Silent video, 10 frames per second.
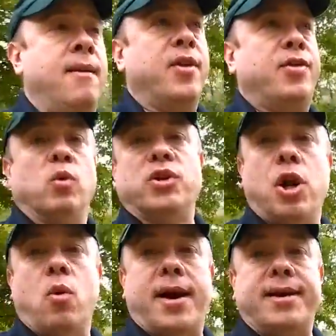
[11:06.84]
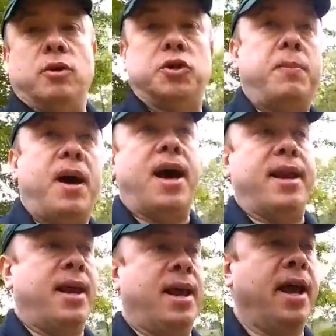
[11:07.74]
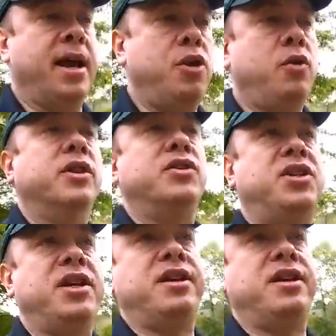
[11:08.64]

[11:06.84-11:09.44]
that there was no ideal spot, and you could see